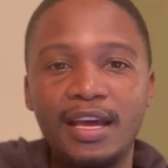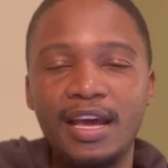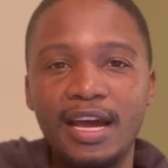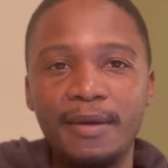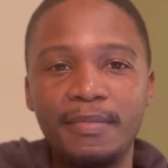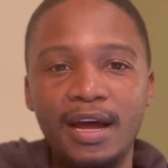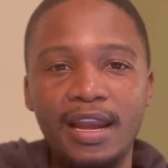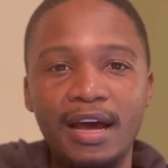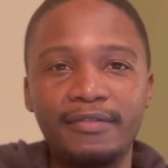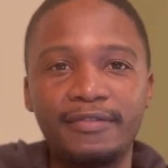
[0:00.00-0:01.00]
Um, I
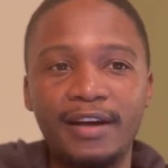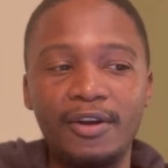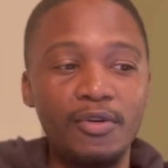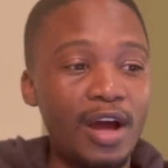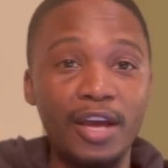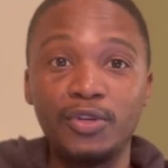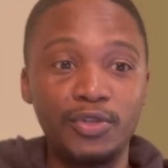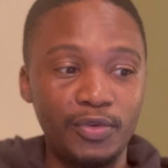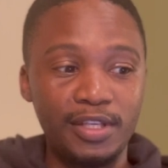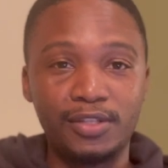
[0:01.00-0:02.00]
love, I don't know how you
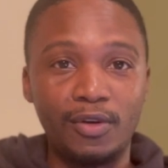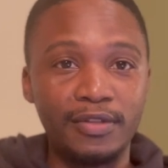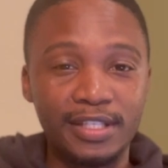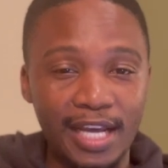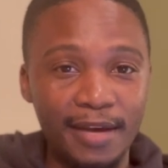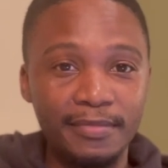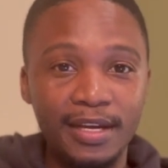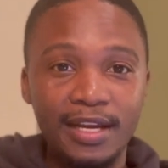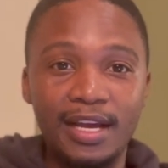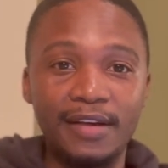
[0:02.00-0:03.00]
do this all the time.
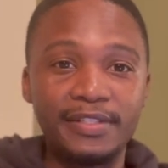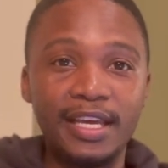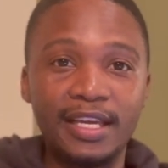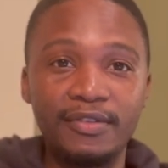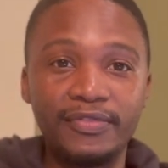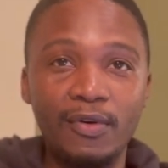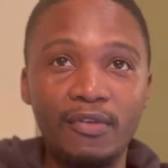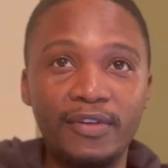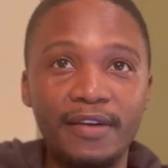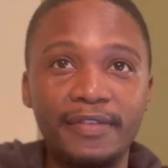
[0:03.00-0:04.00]
I've taken four or
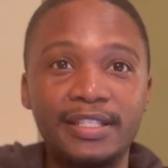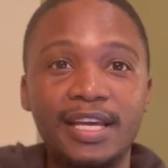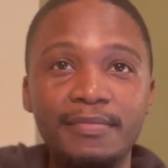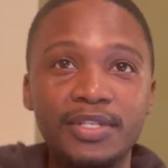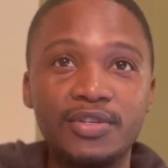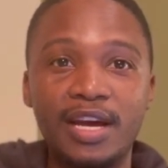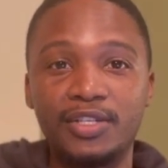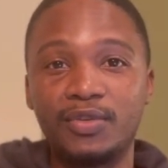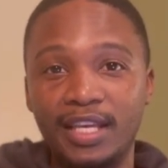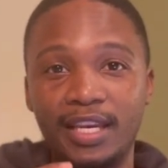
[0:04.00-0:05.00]
five attempts trying
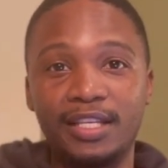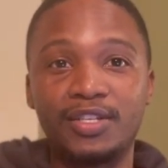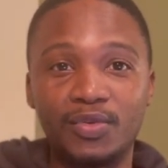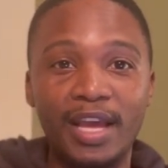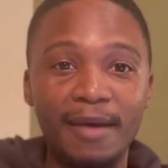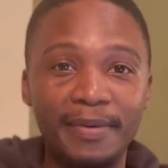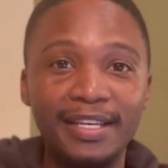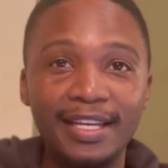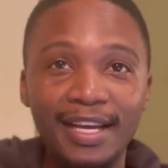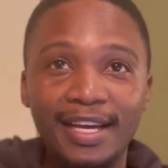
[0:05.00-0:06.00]
to get it to
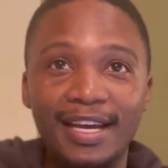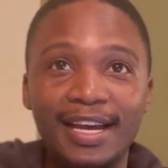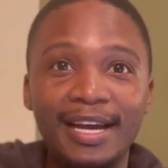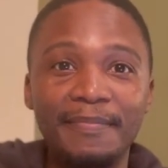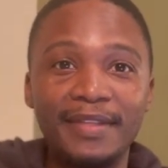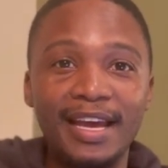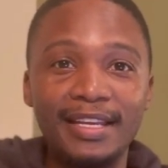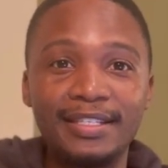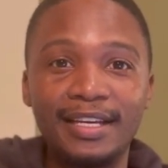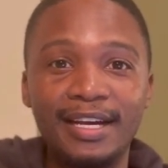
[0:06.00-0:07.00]
happen. Um,
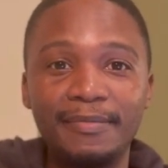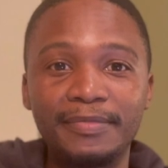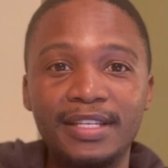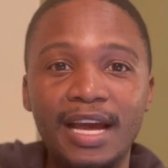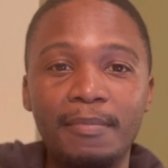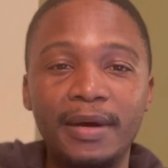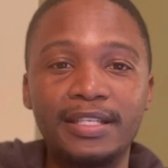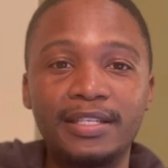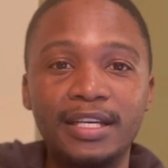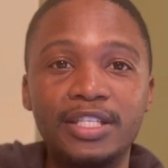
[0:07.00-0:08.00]
and um, yeah,
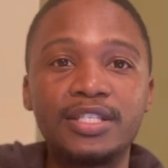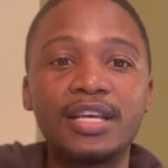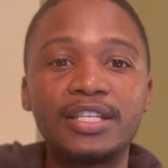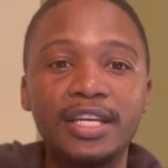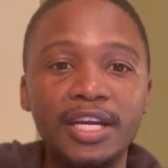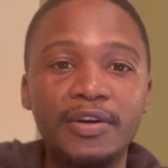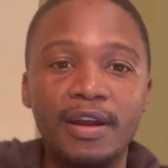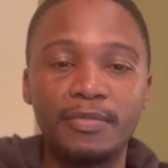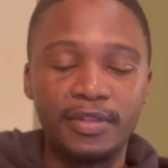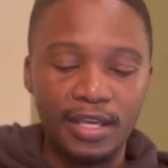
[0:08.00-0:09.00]
but it's such an
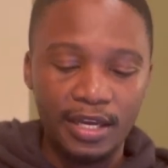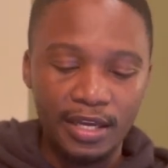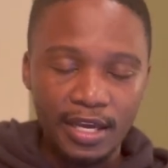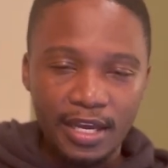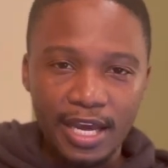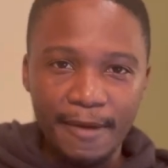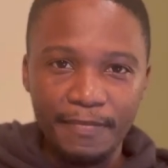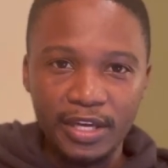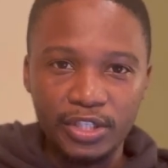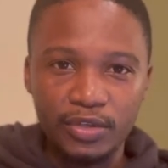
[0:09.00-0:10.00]
incredible thing
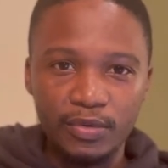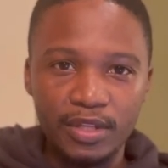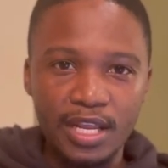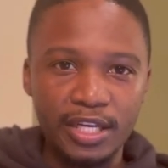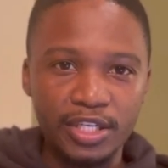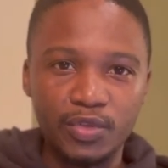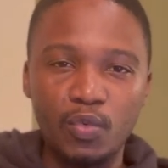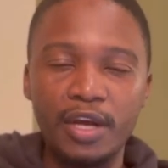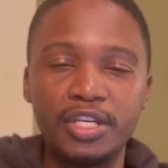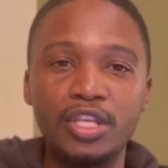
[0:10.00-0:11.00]
um, that you, and just
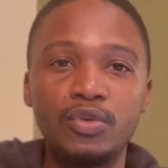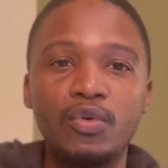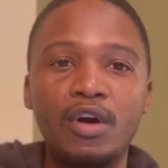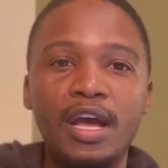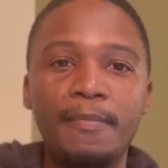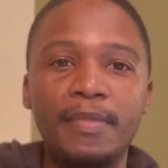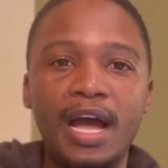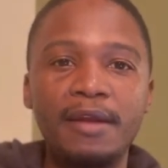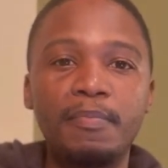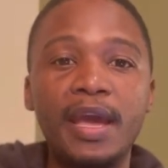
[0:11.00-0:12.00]
watching you um,
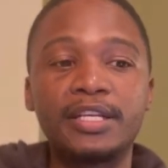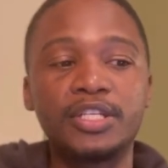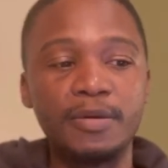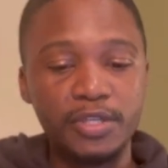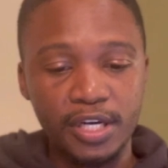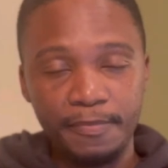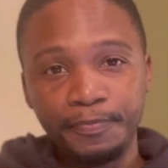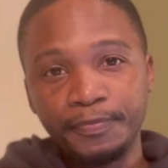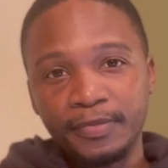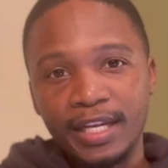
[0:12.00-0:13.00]
unpack scripture.
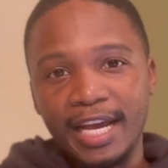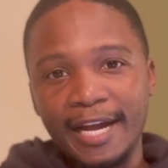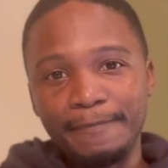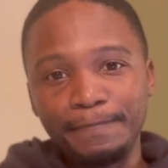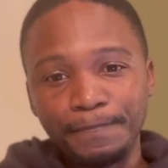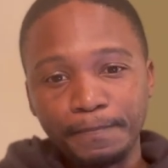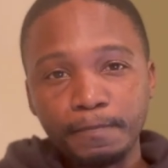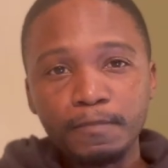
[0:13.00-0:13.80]
Um,